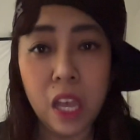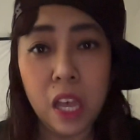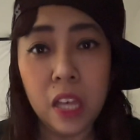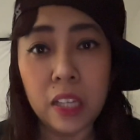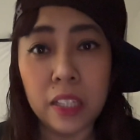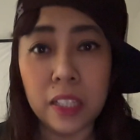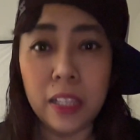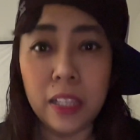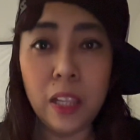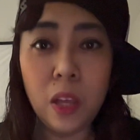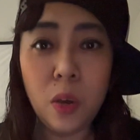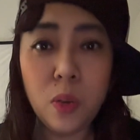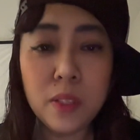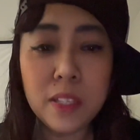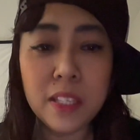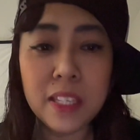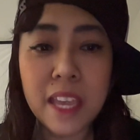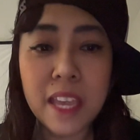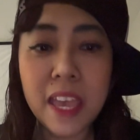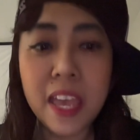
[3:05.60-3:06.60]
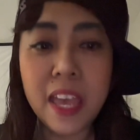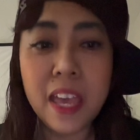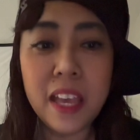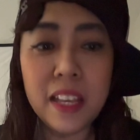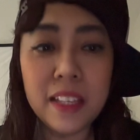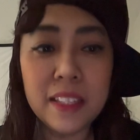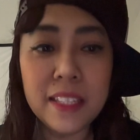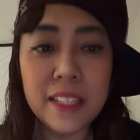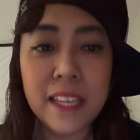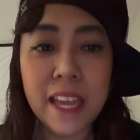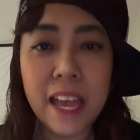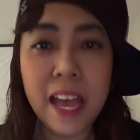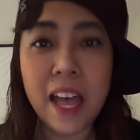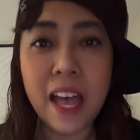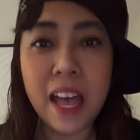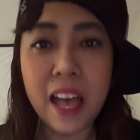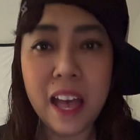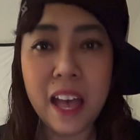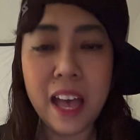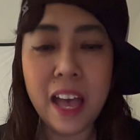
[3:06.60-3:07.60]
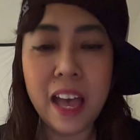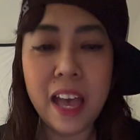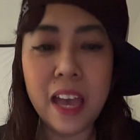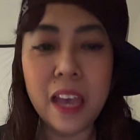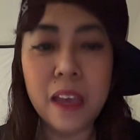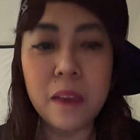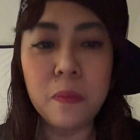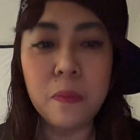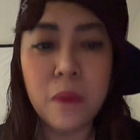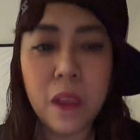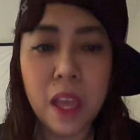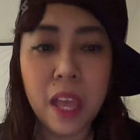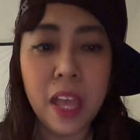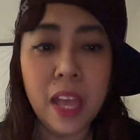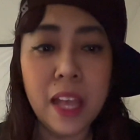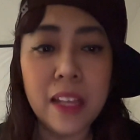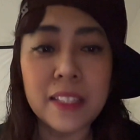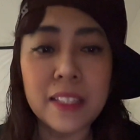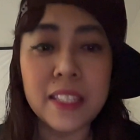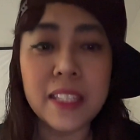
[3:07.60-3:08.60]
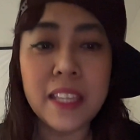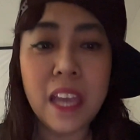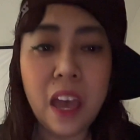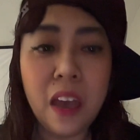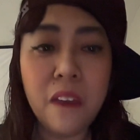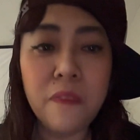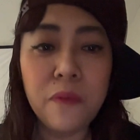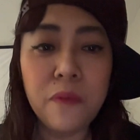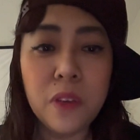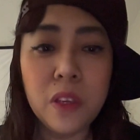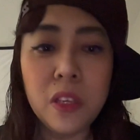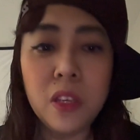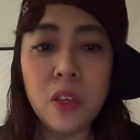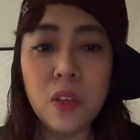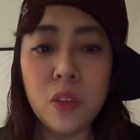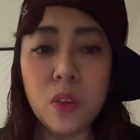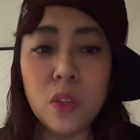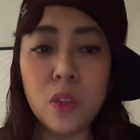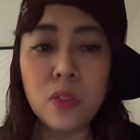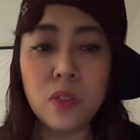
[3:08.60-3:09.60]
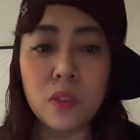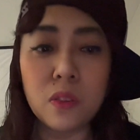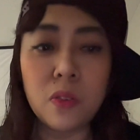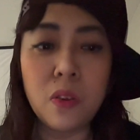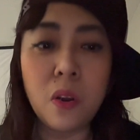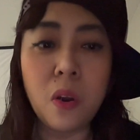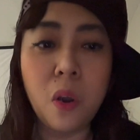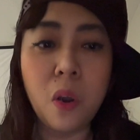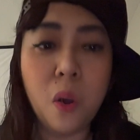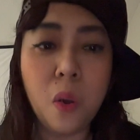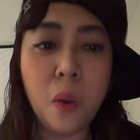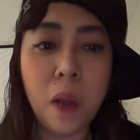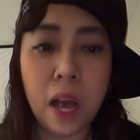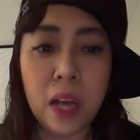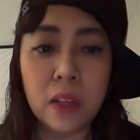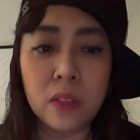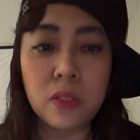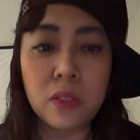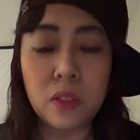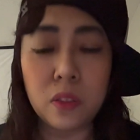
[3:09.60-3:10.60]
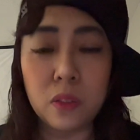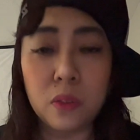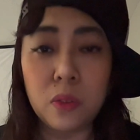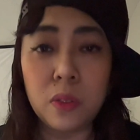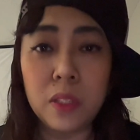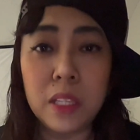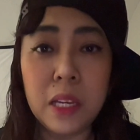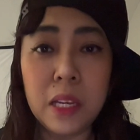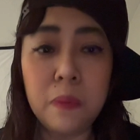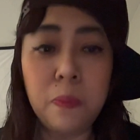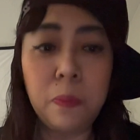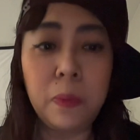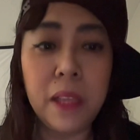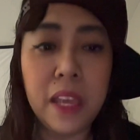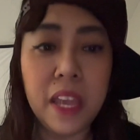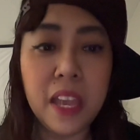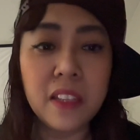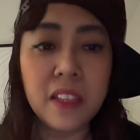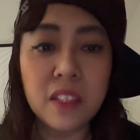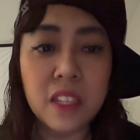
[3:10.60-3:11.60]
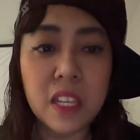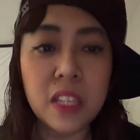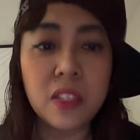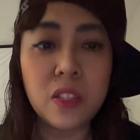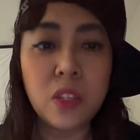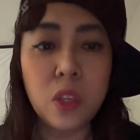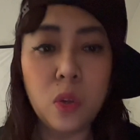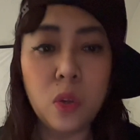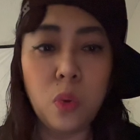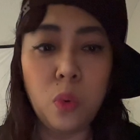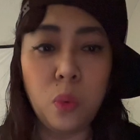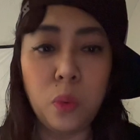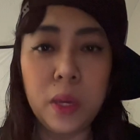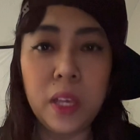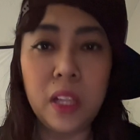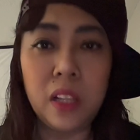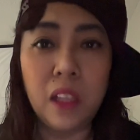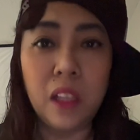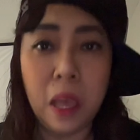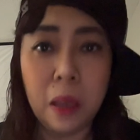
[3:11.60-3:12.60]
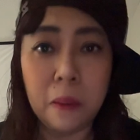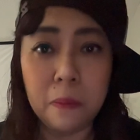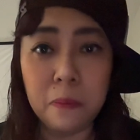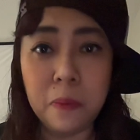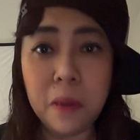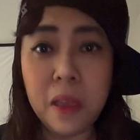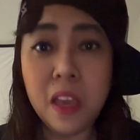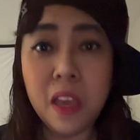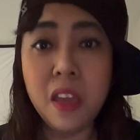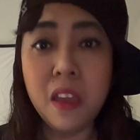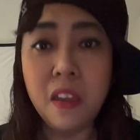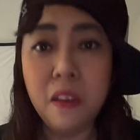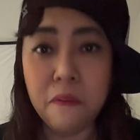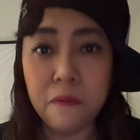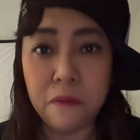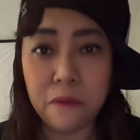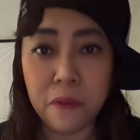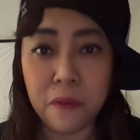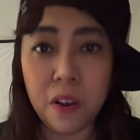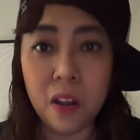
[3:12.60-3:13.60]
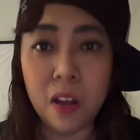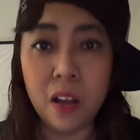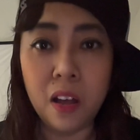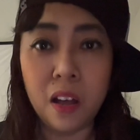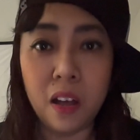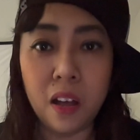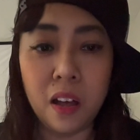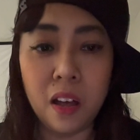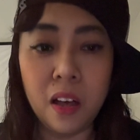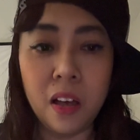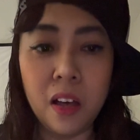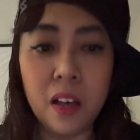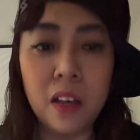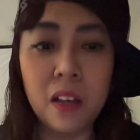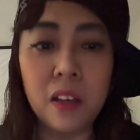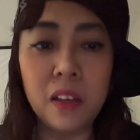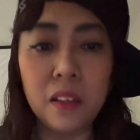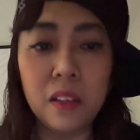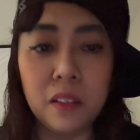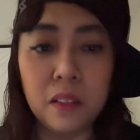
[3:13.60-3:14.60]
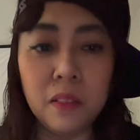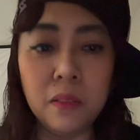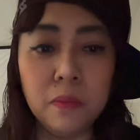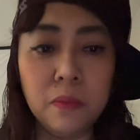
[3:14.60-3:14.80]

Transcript: Closing time. Time for you to go out to the places you will be from.